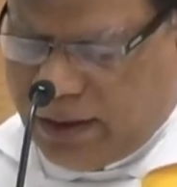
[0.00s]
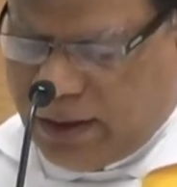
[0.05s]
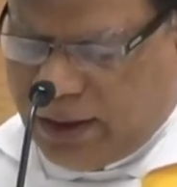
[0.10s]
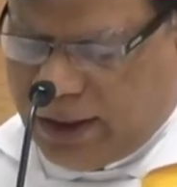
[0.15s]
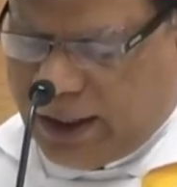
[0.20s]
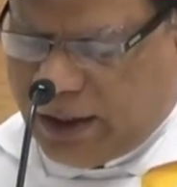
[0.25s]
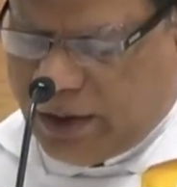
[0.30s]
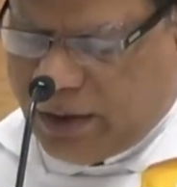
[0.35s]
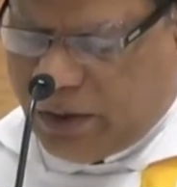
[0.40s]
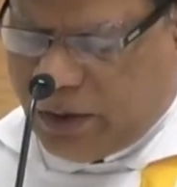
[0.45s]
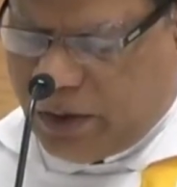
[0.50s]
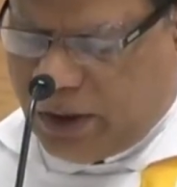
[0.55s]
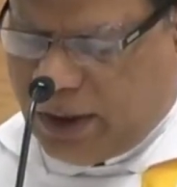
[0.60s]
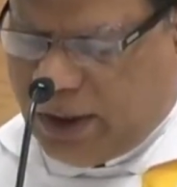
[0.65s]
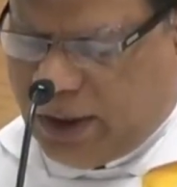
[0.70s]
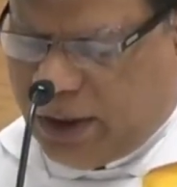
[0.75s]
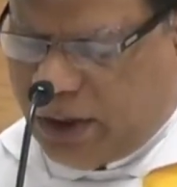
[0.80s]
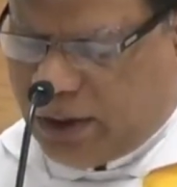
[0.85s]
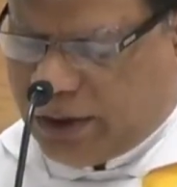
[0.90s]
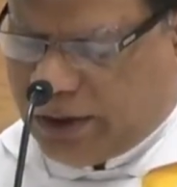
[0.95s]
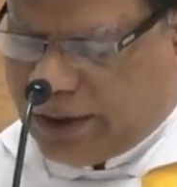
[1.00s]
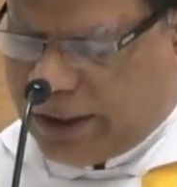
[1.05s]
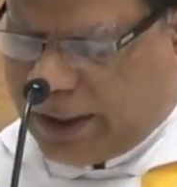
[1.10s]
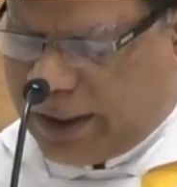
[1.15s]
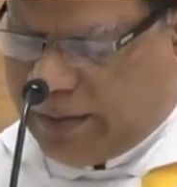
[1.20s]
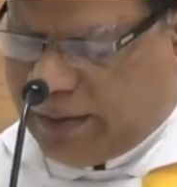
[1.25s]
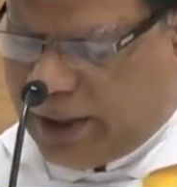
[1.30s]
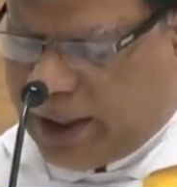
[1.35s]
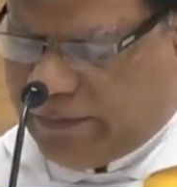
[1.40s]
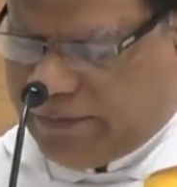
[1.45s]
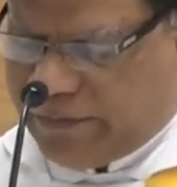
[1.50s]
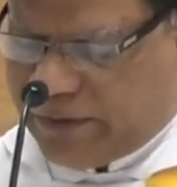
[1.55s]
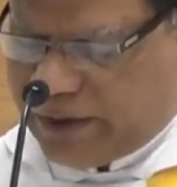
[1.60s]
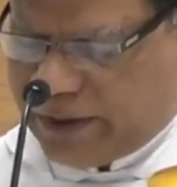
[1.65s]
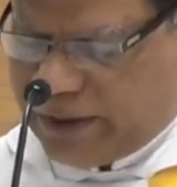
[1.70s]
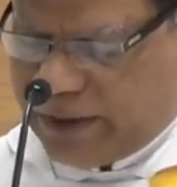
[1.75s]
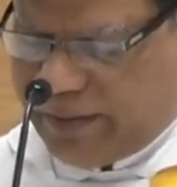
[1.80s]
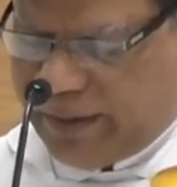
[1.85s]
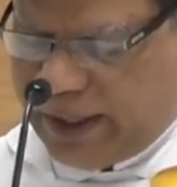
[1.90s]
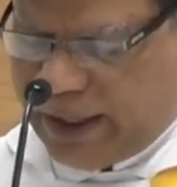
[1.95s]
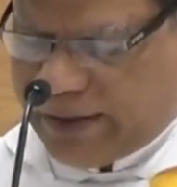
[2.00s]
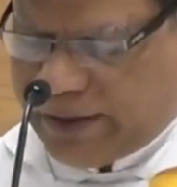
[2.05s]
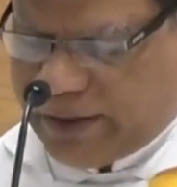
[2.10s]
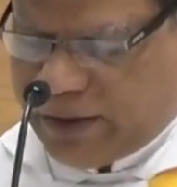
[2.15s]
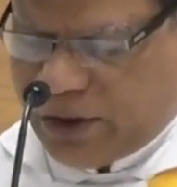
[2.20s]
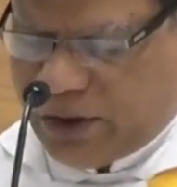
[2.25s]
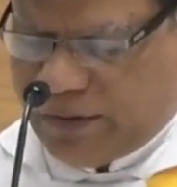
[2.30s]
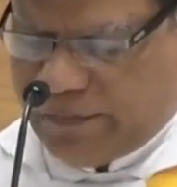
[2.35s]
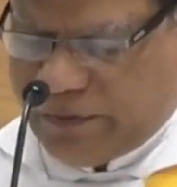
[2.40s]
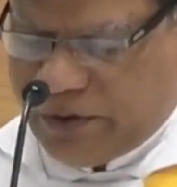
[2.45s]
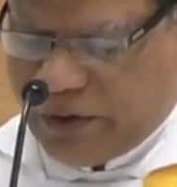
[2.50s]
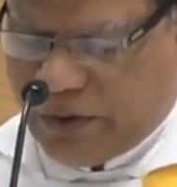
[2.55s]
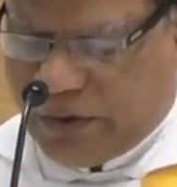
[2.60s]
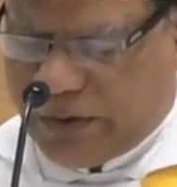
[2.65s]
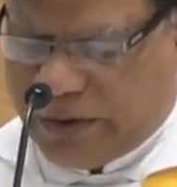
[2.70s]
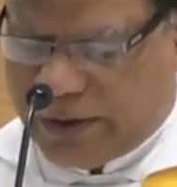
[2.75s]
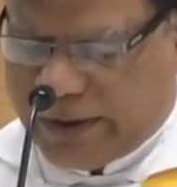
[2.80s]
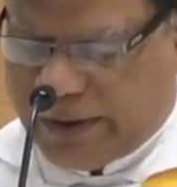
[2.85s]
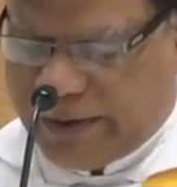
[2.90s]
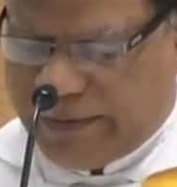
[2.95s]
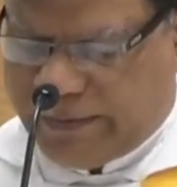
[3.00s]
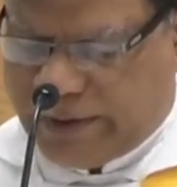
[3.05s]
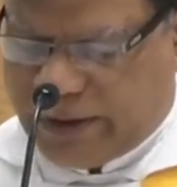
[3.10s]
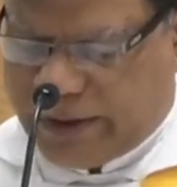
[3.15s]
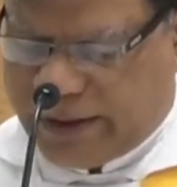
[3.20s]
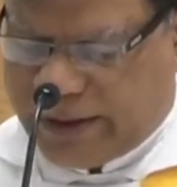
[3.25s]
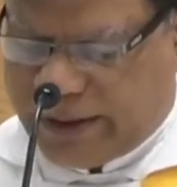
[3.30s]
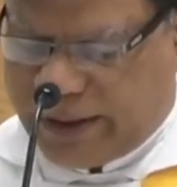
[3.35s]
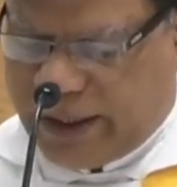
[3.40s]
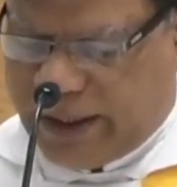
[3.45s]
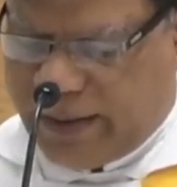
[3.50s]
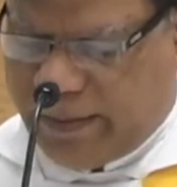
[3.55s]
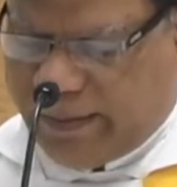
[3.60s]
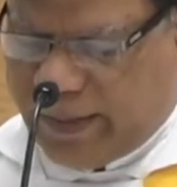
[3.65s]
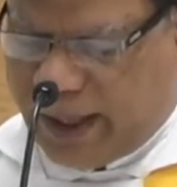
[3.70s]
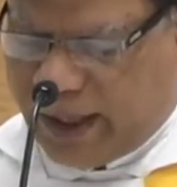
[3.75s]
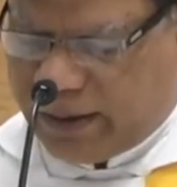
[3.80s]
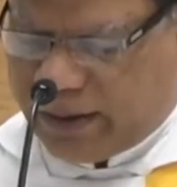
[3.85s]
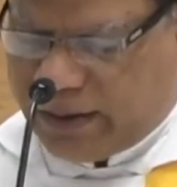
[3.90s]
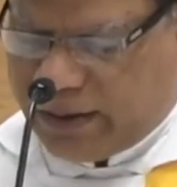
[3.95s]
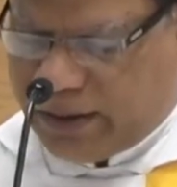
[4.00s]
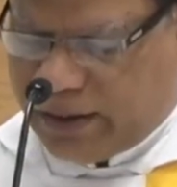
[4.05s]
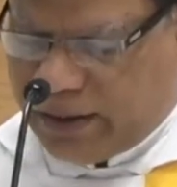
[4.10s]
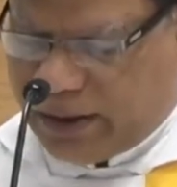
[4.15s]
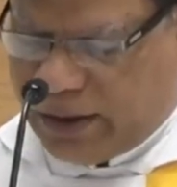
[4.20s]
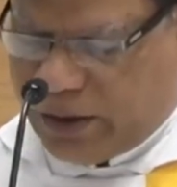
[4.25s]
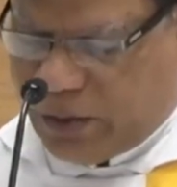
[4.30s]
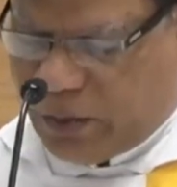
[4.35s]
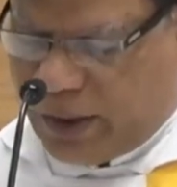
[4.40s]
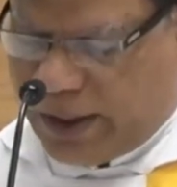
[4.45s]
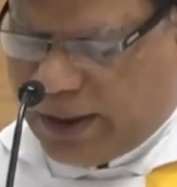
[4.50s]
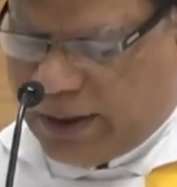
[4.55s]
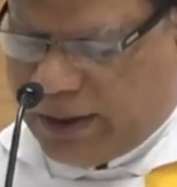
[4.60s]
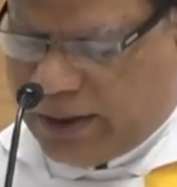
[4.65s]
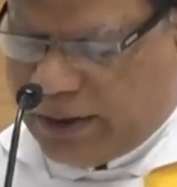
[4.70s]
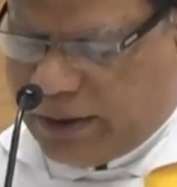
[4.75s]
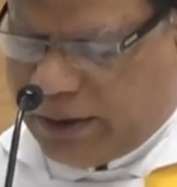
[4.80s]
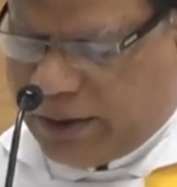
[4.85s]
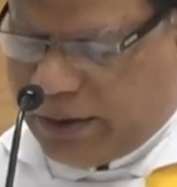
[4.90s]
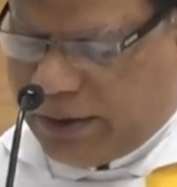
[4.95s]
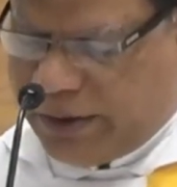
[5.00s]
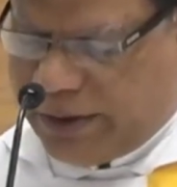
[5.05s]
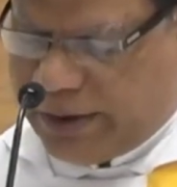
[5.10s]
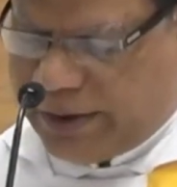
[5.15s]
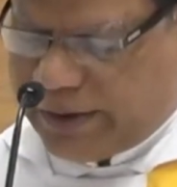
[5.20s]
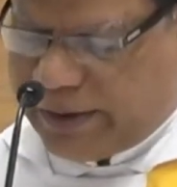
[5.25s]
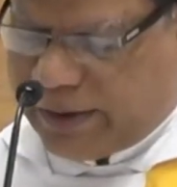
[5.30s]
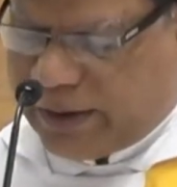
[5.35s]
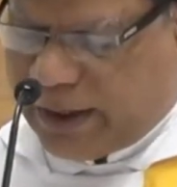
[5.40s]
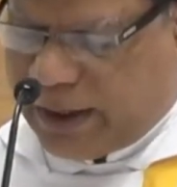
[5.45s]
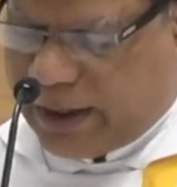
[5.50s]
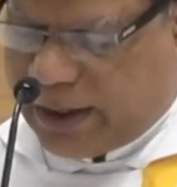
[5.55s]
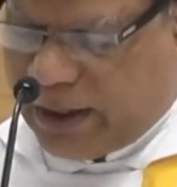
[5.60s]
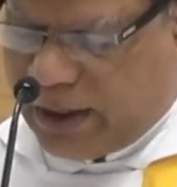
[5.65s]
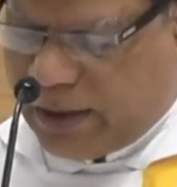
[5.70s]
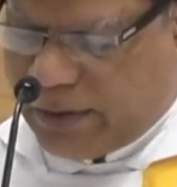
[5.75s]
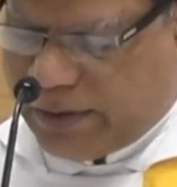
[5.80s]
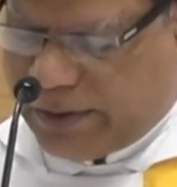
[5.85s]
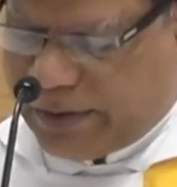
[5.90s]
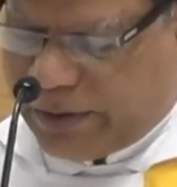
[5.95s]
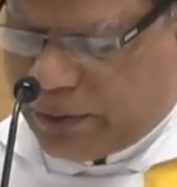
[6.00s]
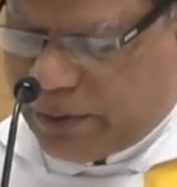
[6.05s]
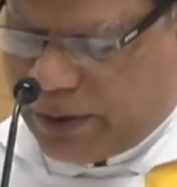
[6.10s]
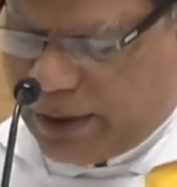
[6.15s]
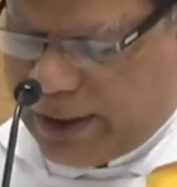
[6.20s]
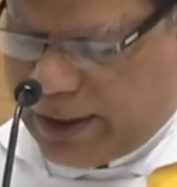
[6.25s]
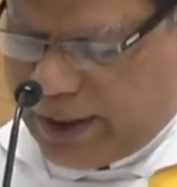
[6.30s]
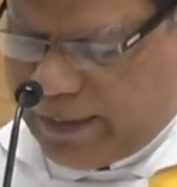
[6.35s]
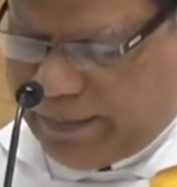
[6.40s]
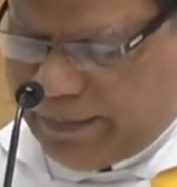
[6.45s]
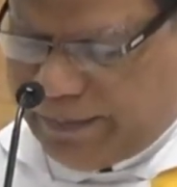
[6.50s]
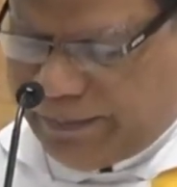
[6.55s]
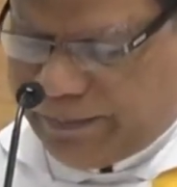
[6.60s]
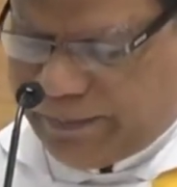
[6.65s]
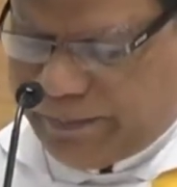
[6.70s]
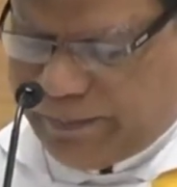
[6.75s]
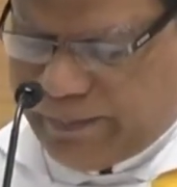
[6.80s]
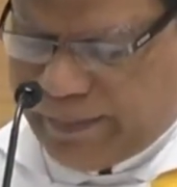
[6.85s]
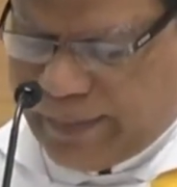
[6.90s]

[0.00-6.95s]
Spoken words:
Now, a long time after, the master of those servants came back and went through his accounts with them.